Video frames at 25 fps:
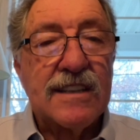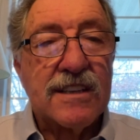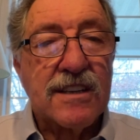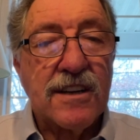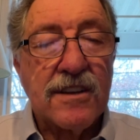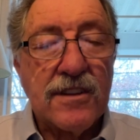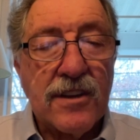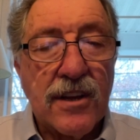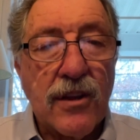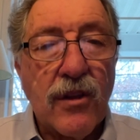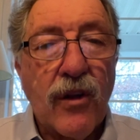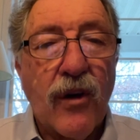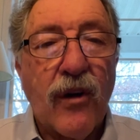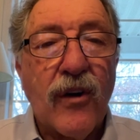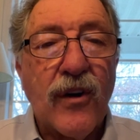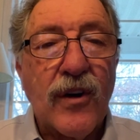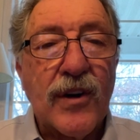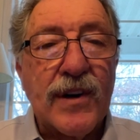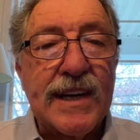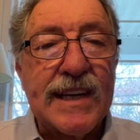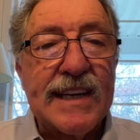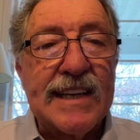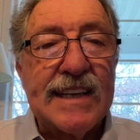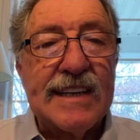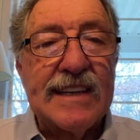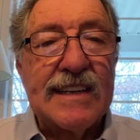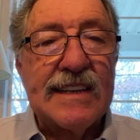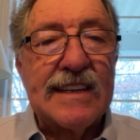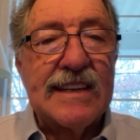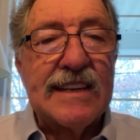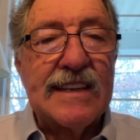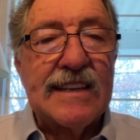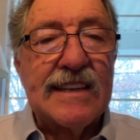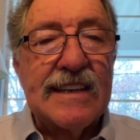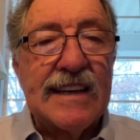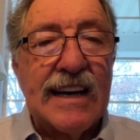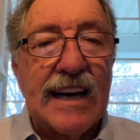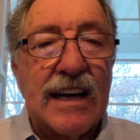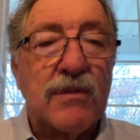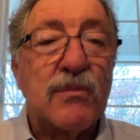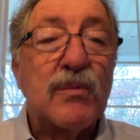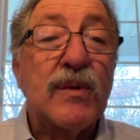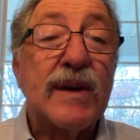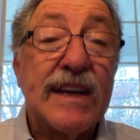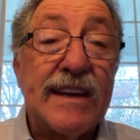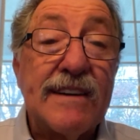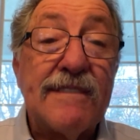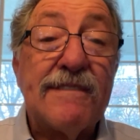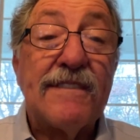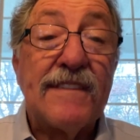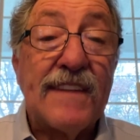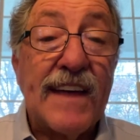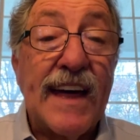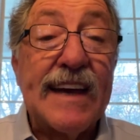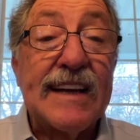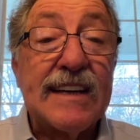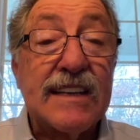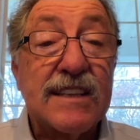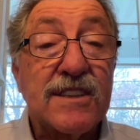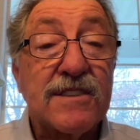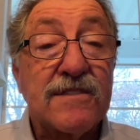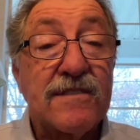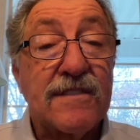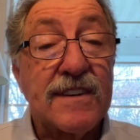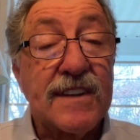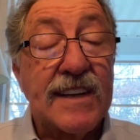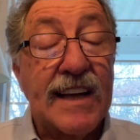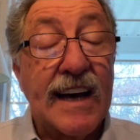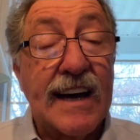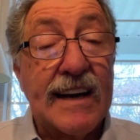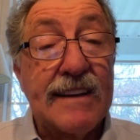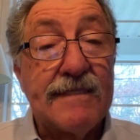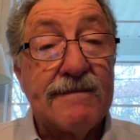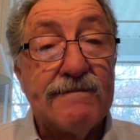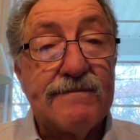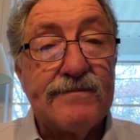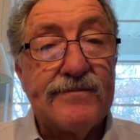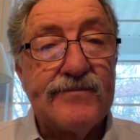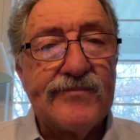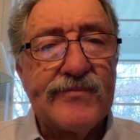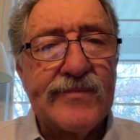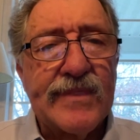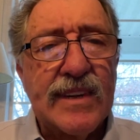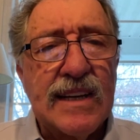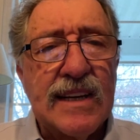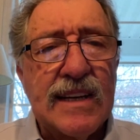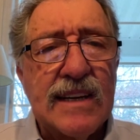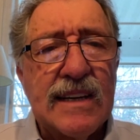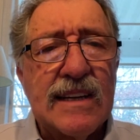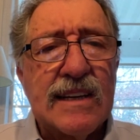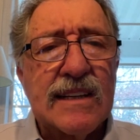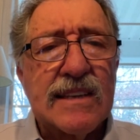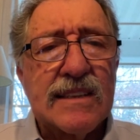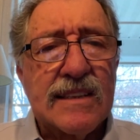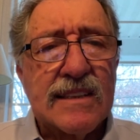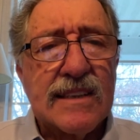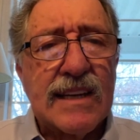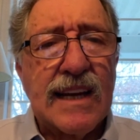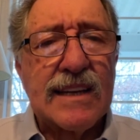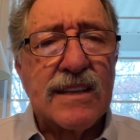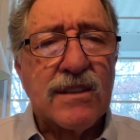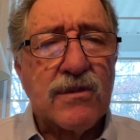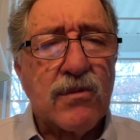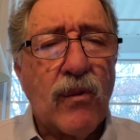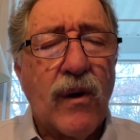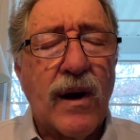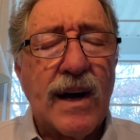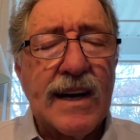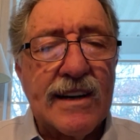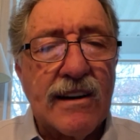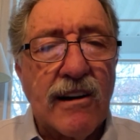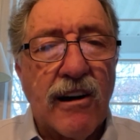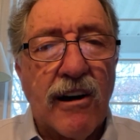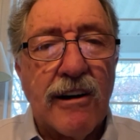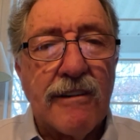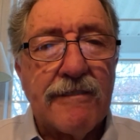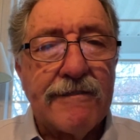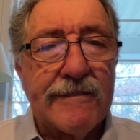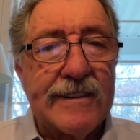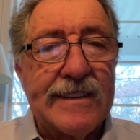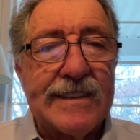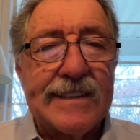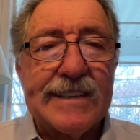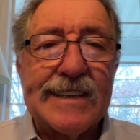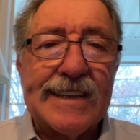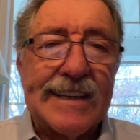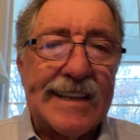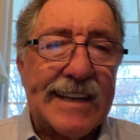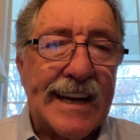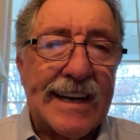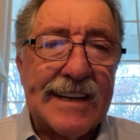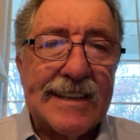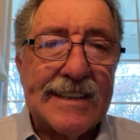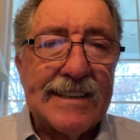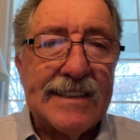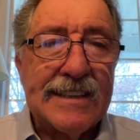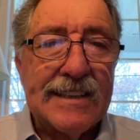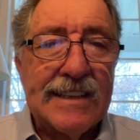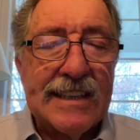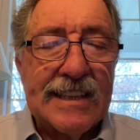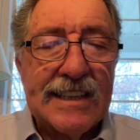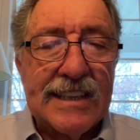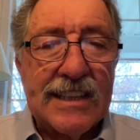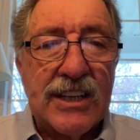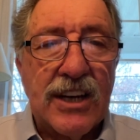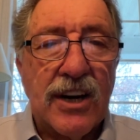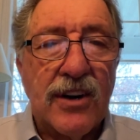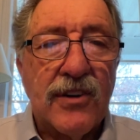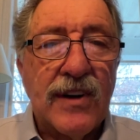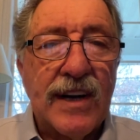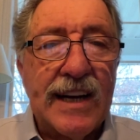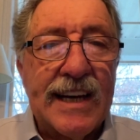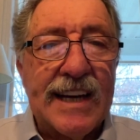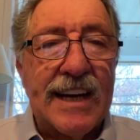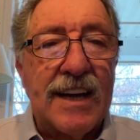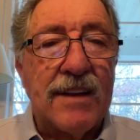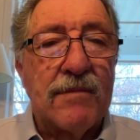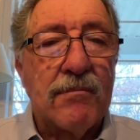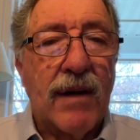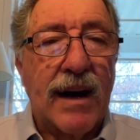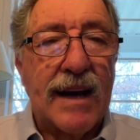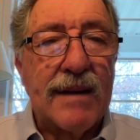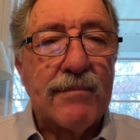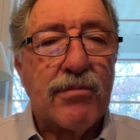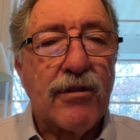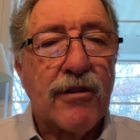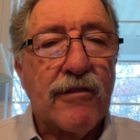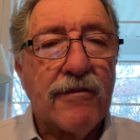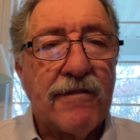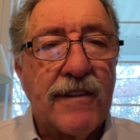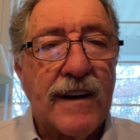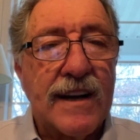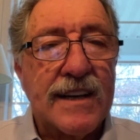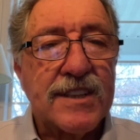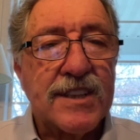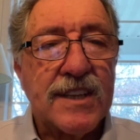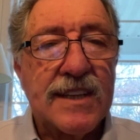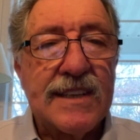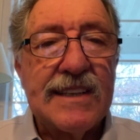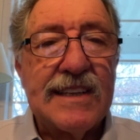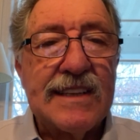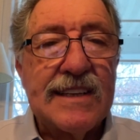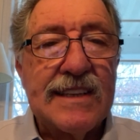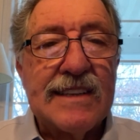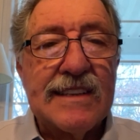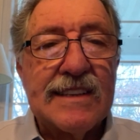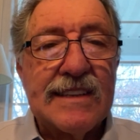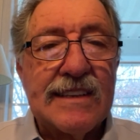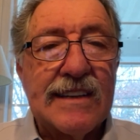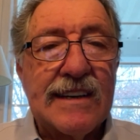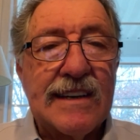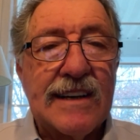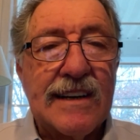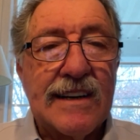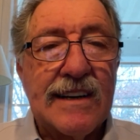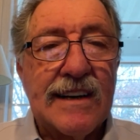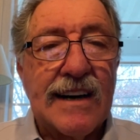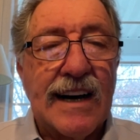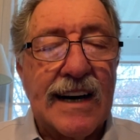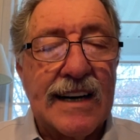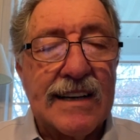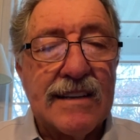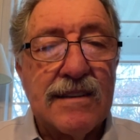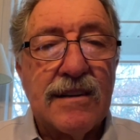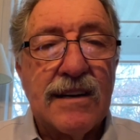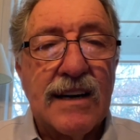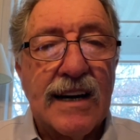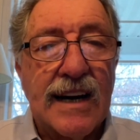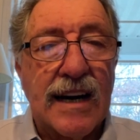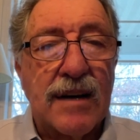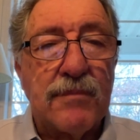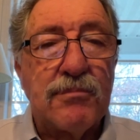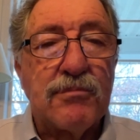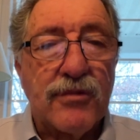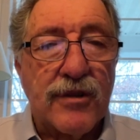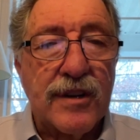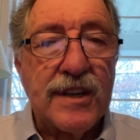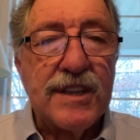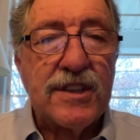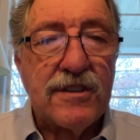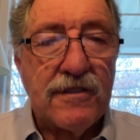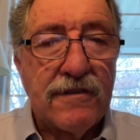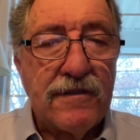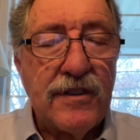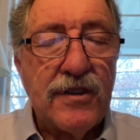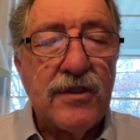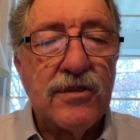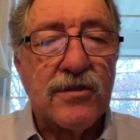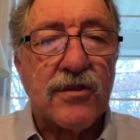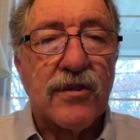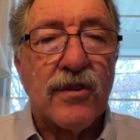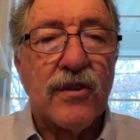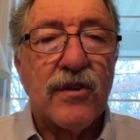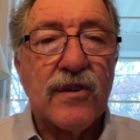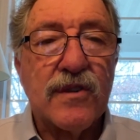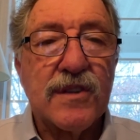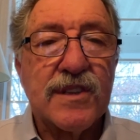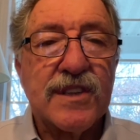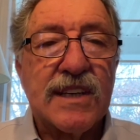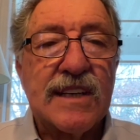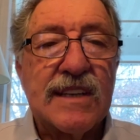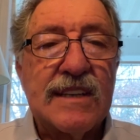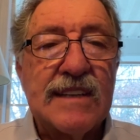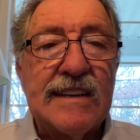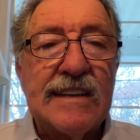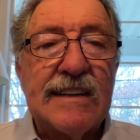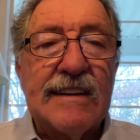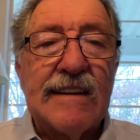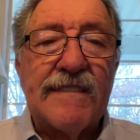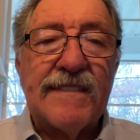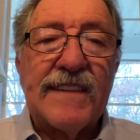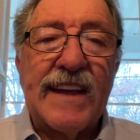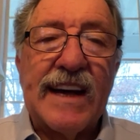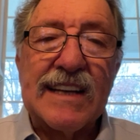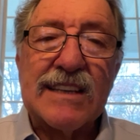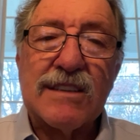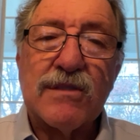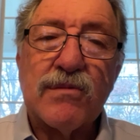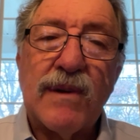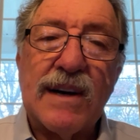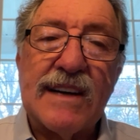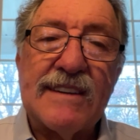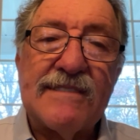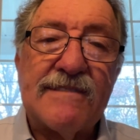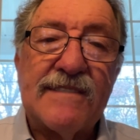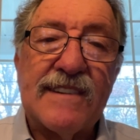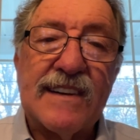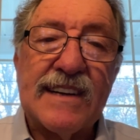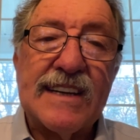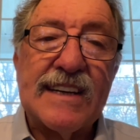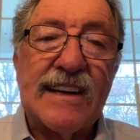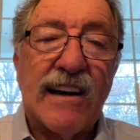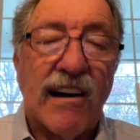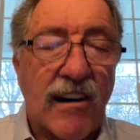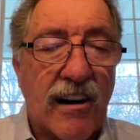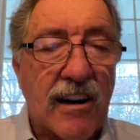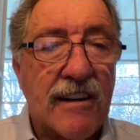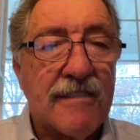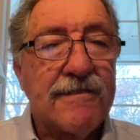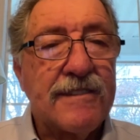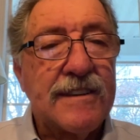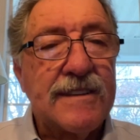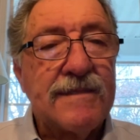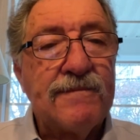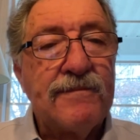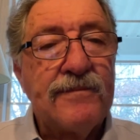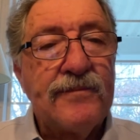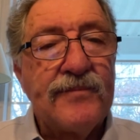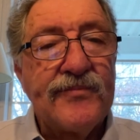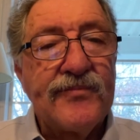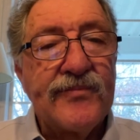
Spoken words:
to the Lord. And we give thanks for that. That's why often, and in my profession, I preach funerals. That's why very often